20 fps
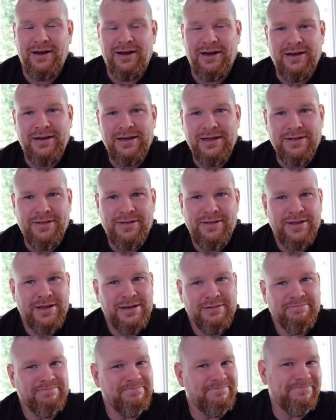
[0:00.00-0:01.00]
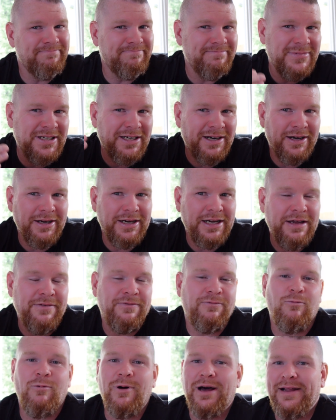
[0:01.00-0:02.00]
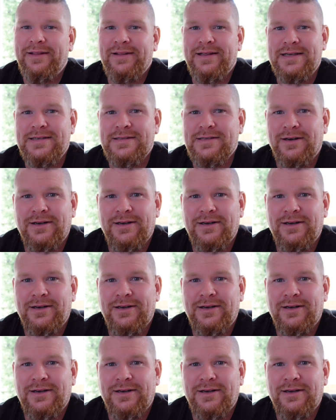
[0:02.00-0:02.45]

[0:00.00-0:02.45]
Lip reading: I think, if one of these